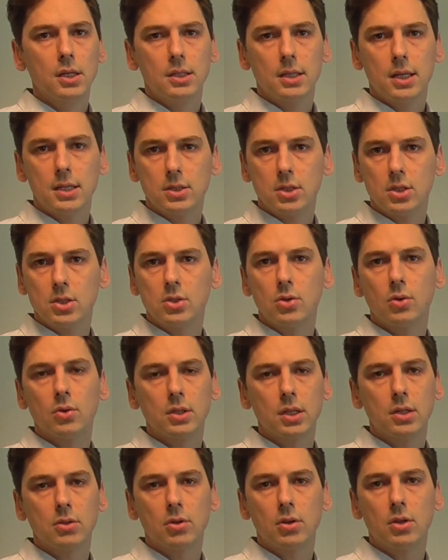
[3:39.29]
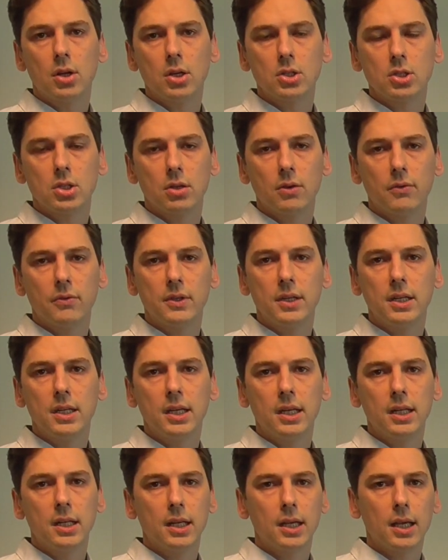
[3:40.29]
that's a short introduction of
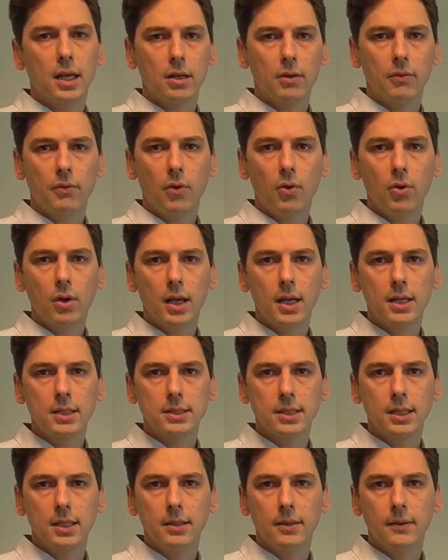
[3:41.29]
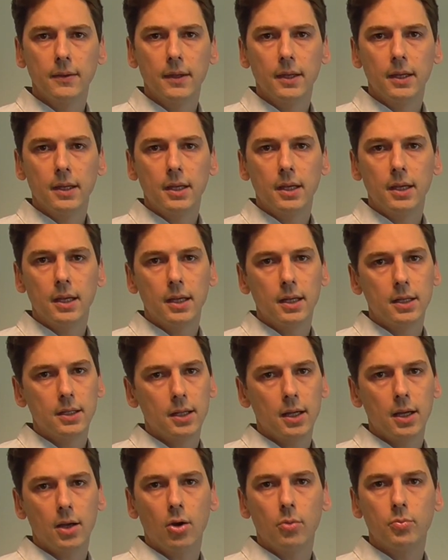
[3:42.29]
leading indicator forecasting, and
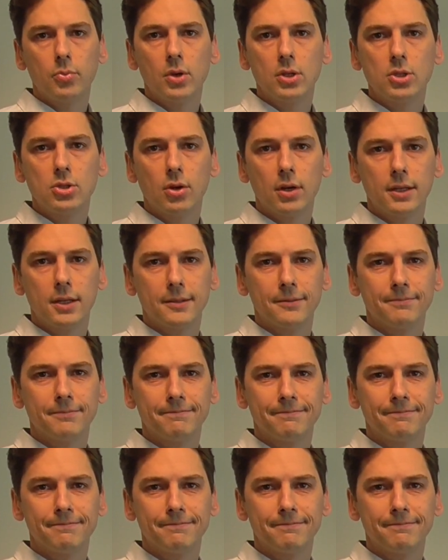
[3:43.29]
I hope you enjoy it.